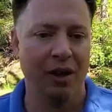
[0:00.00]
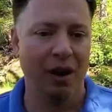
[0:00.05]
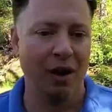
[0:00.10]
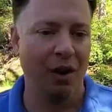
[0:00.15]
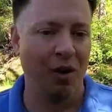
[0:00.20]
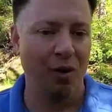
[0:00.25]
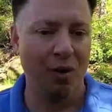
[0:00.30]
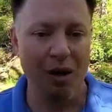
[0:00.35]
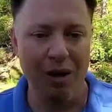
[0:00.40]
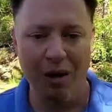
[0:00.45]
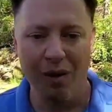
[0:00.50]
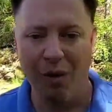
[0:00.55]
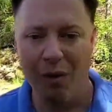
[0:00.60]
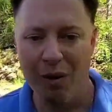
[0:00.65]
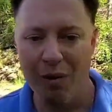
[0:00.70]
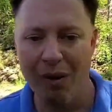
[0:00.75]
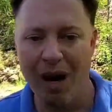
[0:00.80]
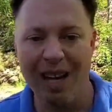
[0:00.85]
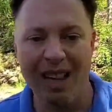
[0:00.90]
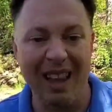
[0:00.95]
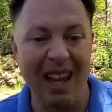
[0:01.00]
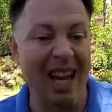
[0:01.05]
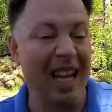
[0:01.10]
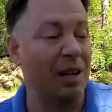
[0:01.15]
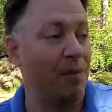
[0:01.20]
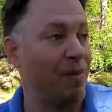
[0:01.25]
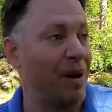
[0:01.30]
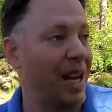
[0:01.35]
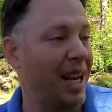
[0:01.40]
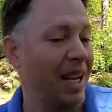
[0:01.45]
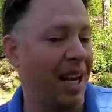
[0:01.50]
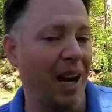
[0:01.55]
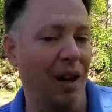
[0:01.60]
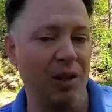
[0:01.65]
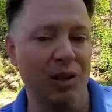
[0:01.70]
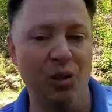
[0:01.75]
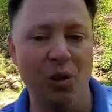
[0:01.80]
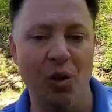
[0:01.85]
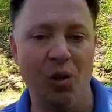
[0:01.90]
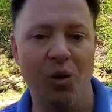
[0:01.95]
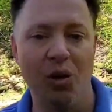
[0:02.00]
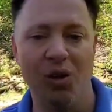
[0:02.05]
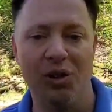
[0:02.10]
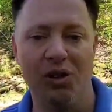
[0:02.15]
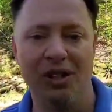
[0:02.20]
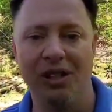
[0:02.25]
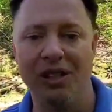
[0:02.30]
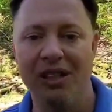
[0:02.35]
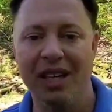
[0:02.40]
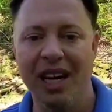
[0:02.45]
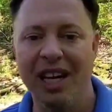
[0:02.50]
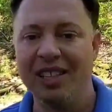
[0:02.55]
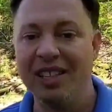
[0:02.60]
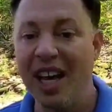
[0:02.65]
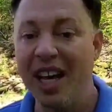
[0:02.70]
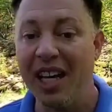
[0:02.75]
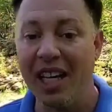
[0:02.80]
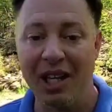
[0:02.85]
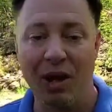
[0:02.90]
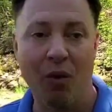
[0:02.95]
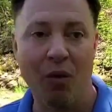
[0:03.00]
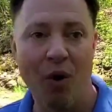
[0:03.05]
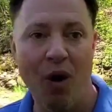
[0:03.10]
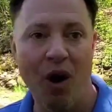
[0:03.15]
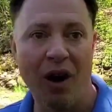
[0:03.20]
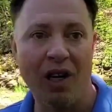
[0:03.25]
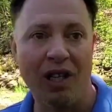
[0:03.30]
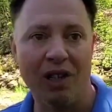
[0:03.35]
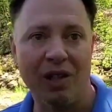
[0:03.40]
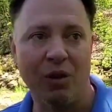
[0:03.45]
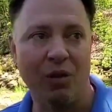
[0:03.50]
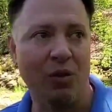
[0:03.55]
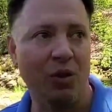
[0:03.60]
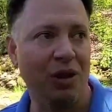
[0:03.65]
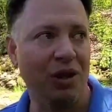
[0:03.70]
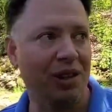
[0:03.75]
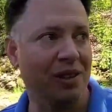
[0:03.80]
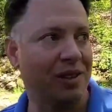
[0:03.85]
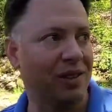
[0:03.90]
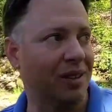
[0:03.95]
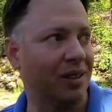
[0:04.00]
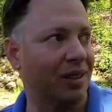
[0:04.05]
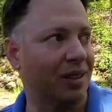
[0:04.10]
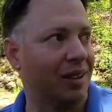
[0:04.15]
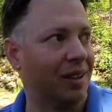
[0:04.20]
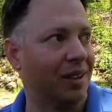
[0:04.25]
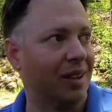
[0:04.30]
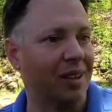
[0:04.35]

Oh, we might like being outdoors and taking a walk in the woods or